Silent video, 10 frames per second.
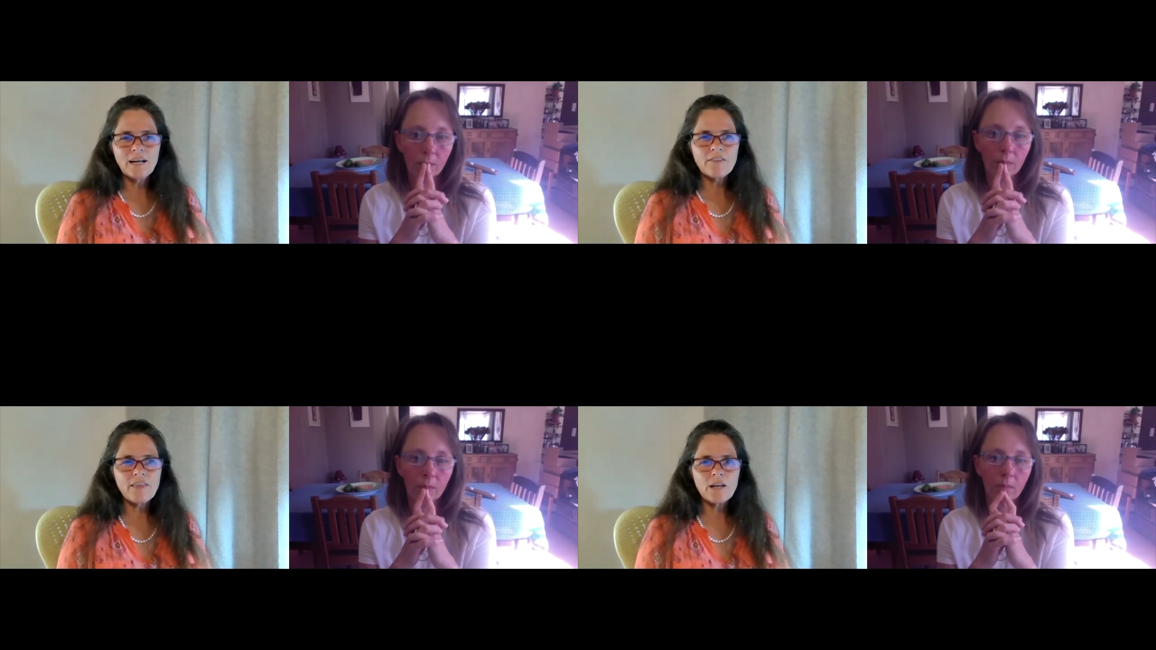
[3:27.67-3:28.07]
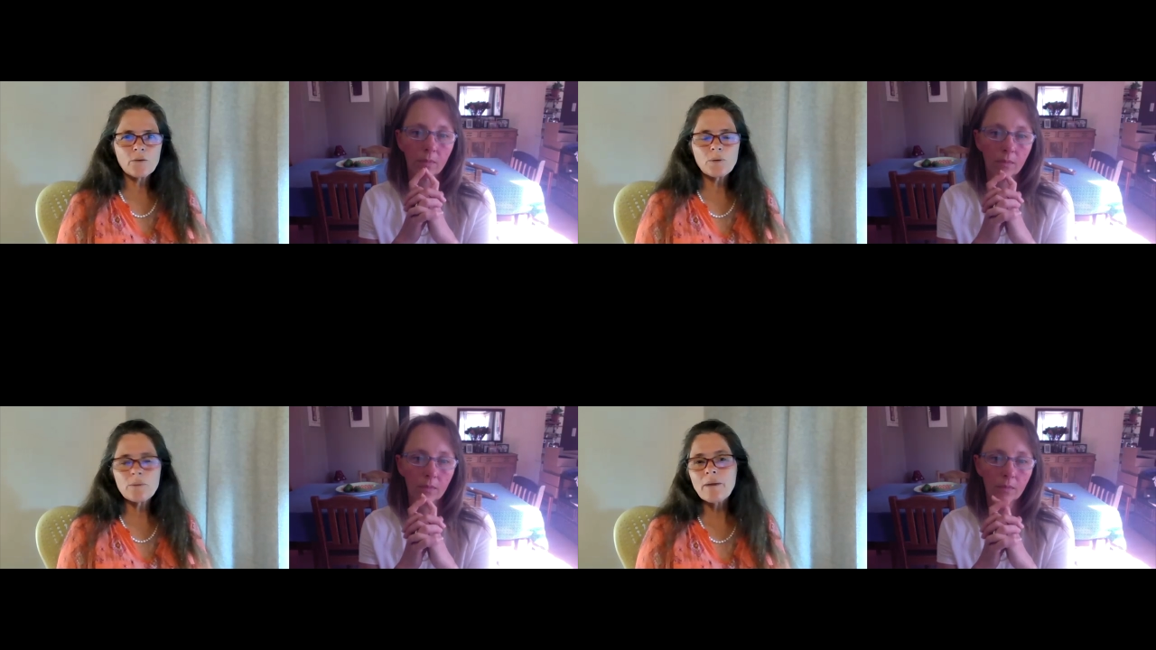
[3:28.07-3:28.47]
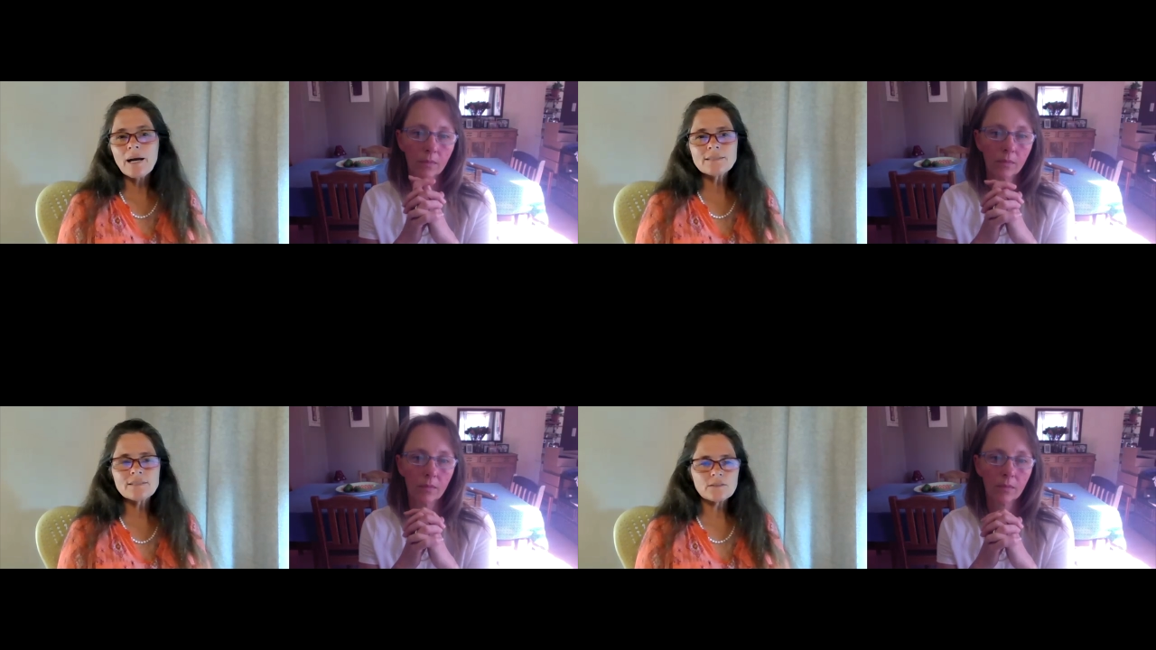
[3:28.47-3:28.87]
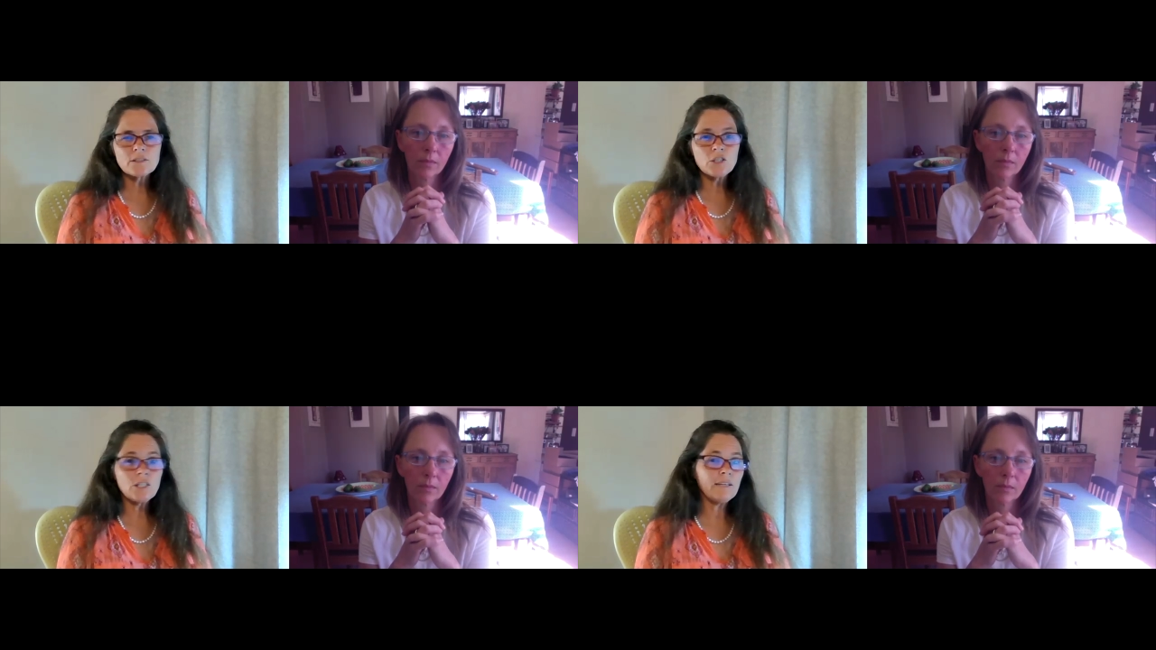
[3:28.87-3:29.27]
Speaker 1: than we might
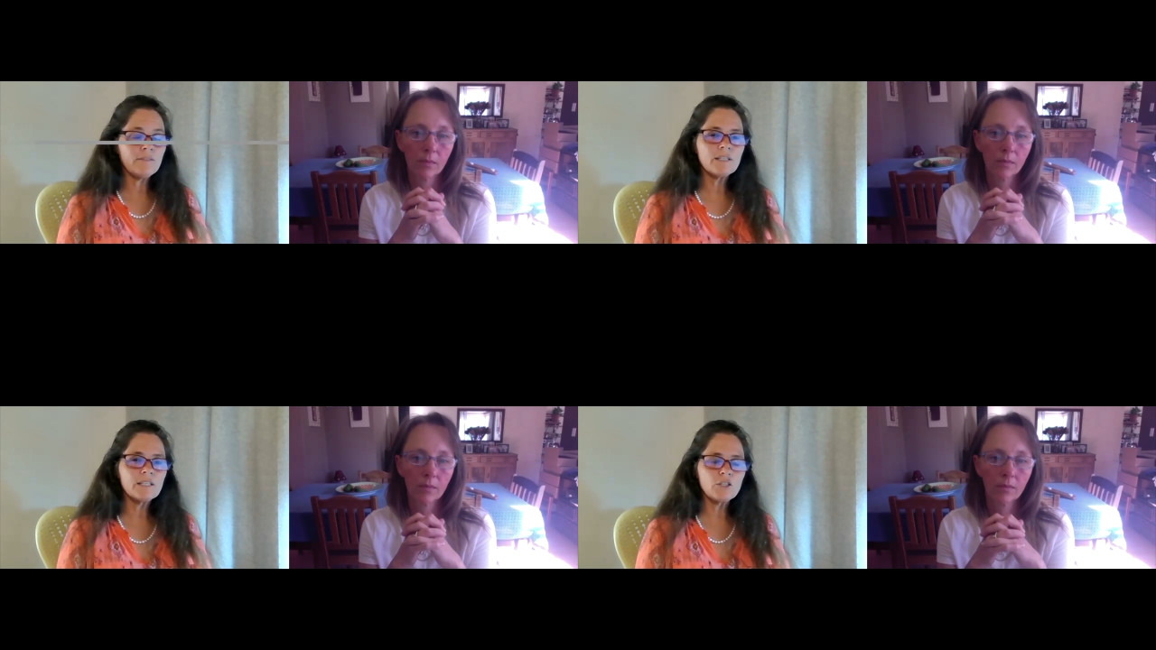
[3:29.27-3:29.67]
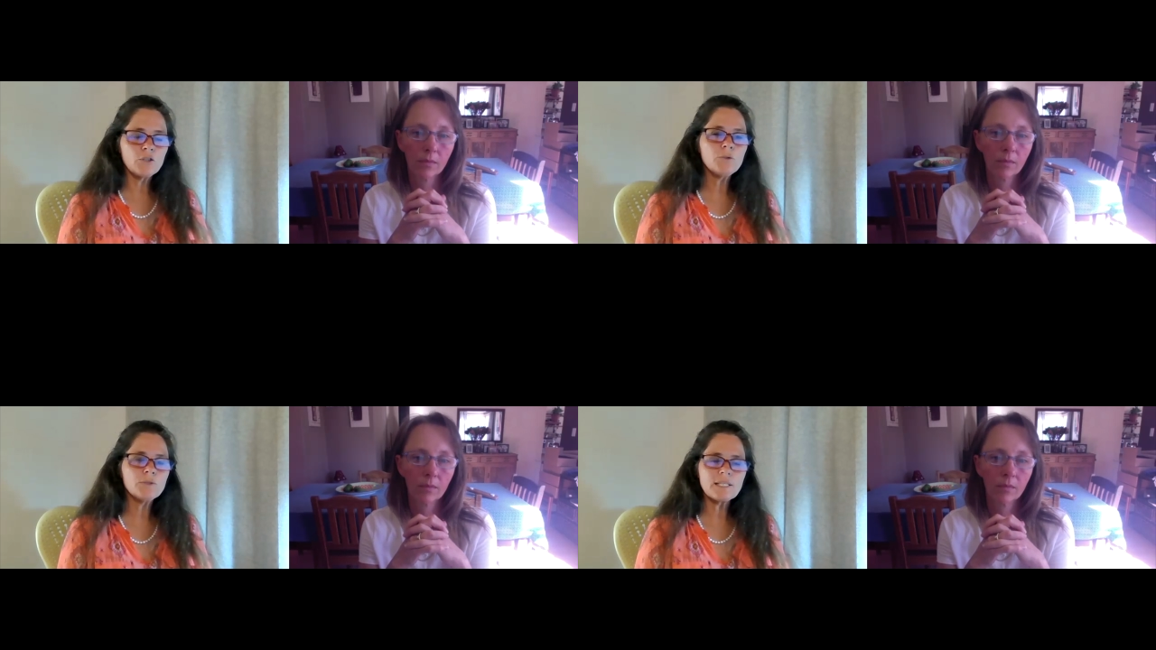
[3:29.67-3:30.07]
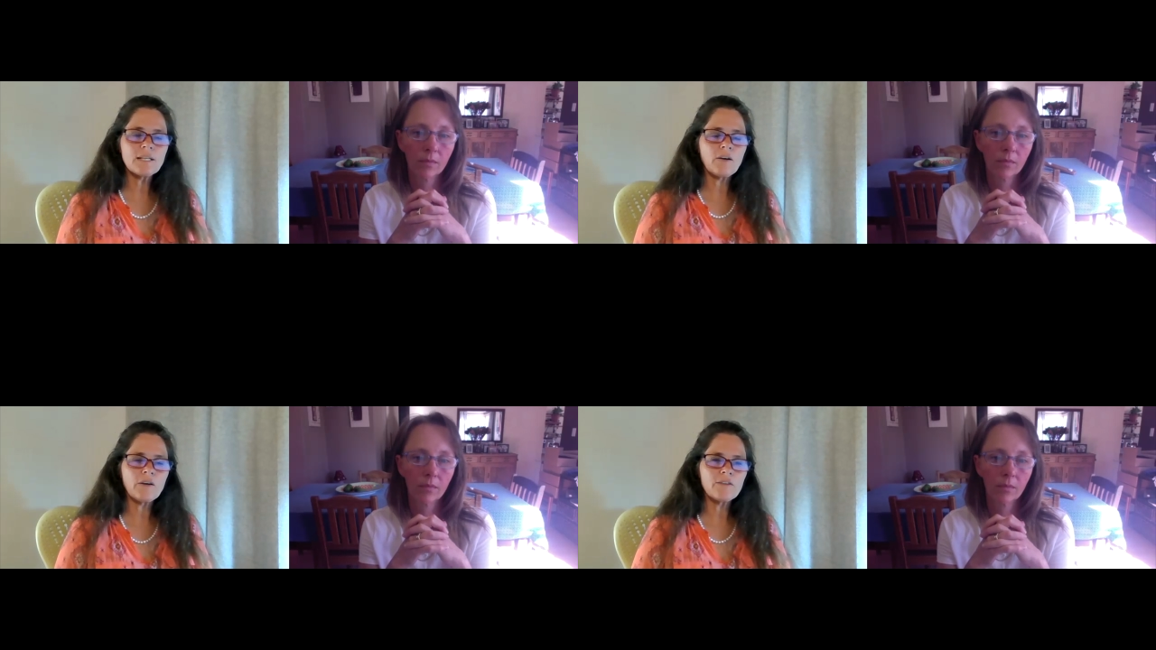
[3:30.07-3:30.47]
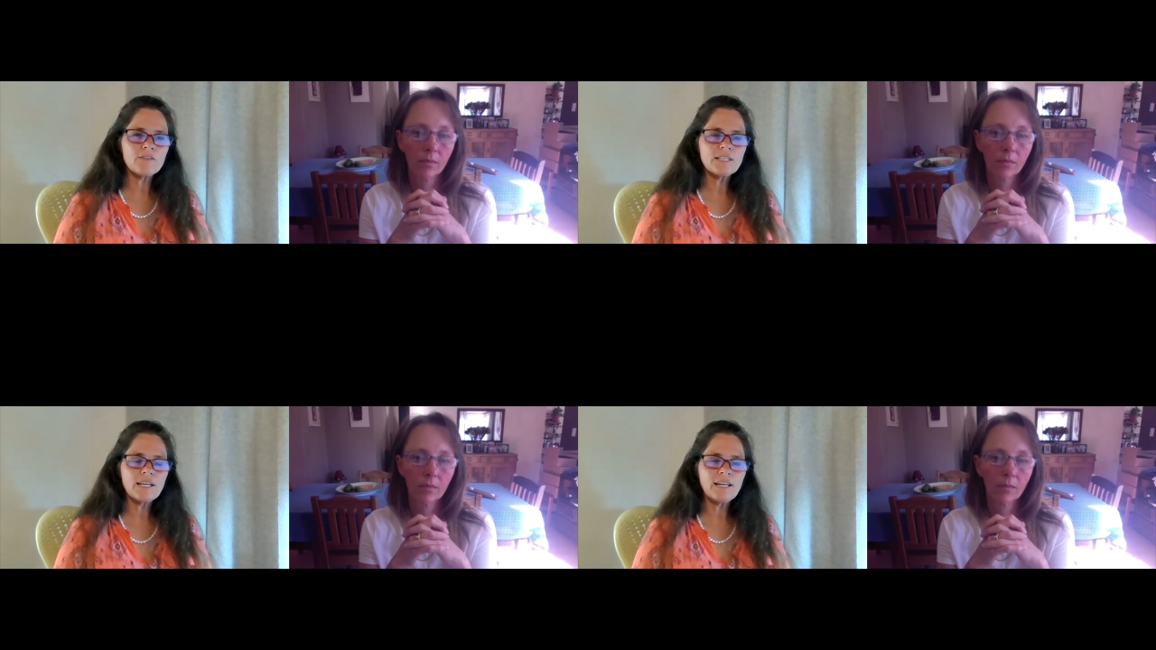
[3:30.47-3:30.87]
even use in our
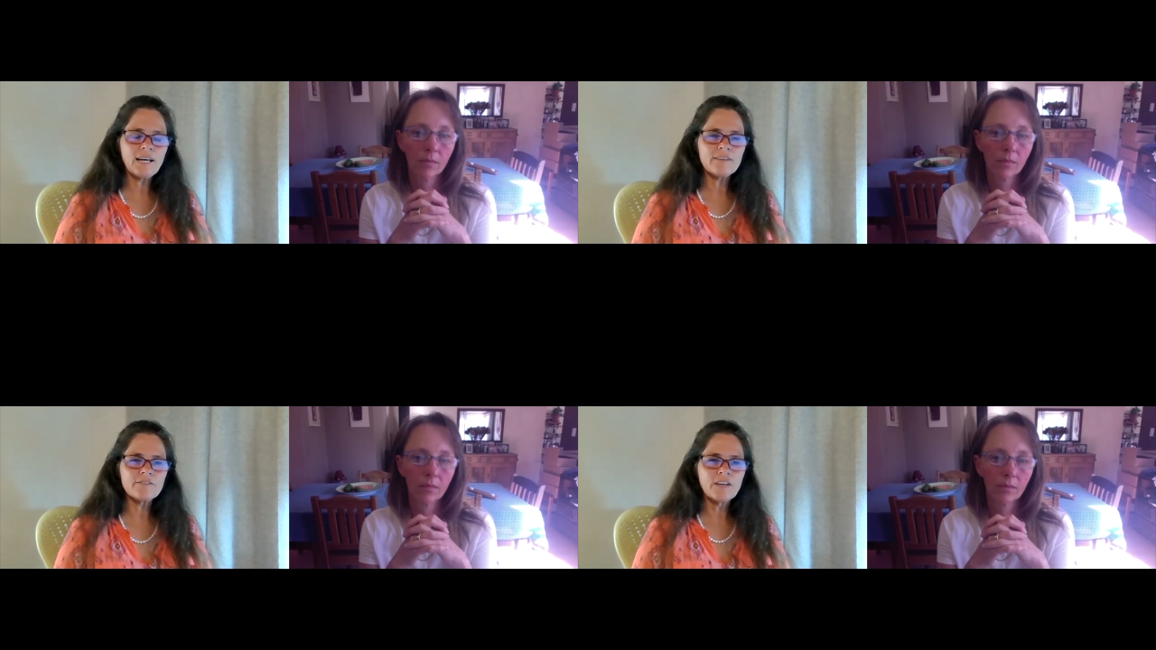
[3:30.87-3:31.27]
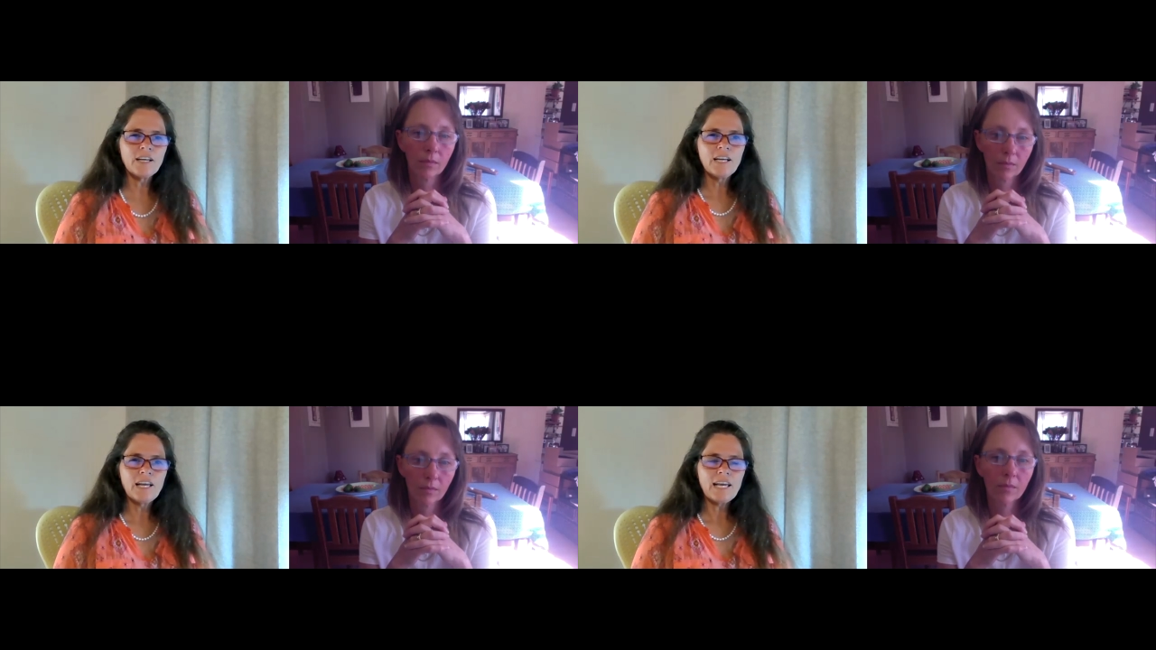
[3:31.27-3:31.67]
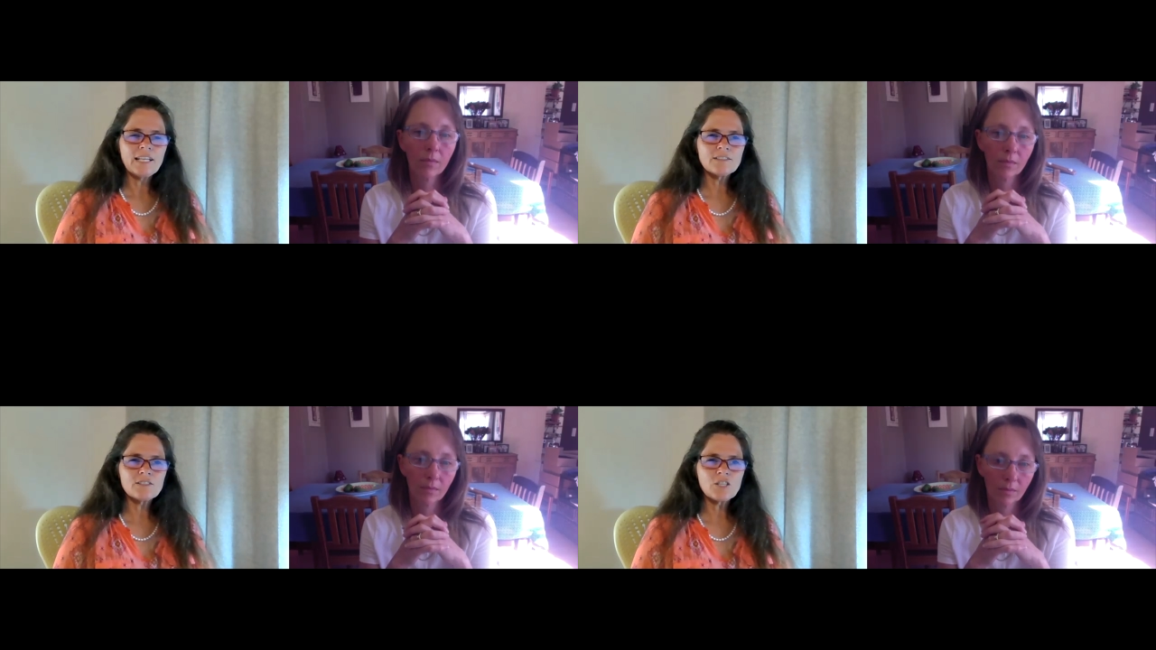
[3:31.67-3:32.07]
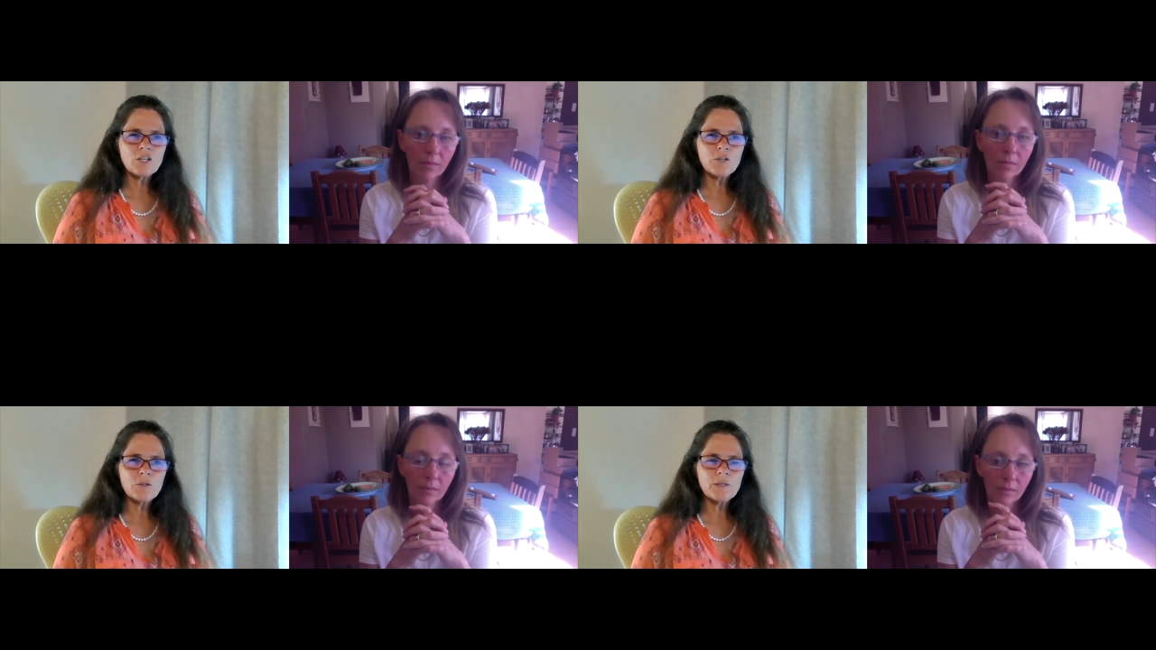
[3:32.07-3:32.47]
everyday life. Mm. And
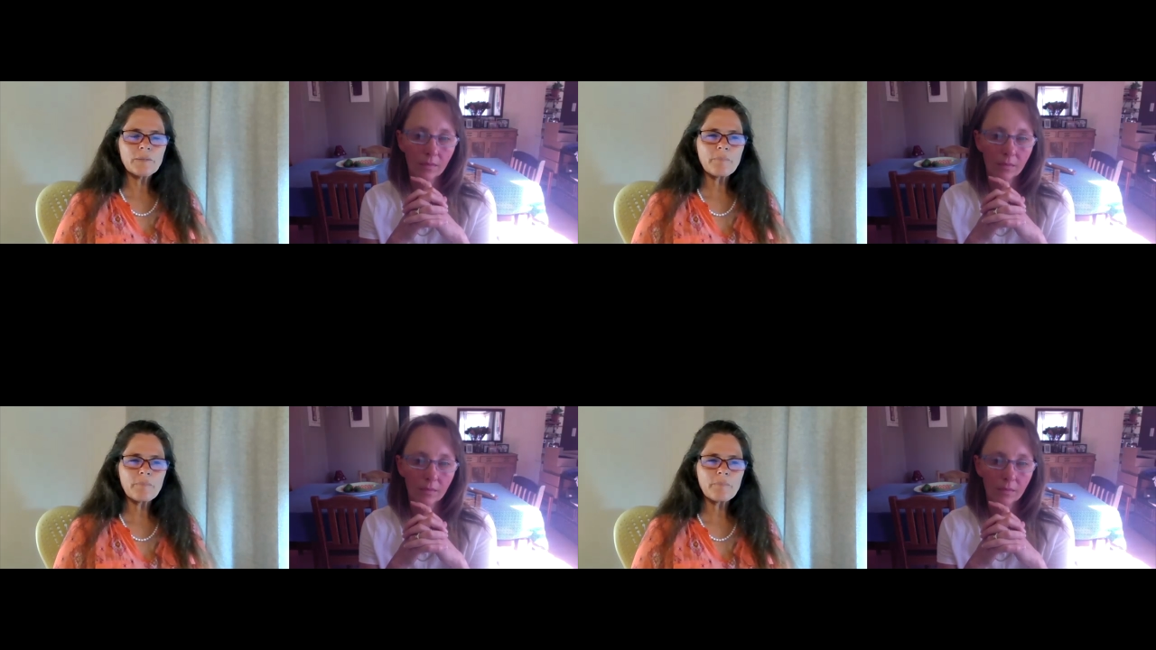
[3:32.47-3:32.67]
so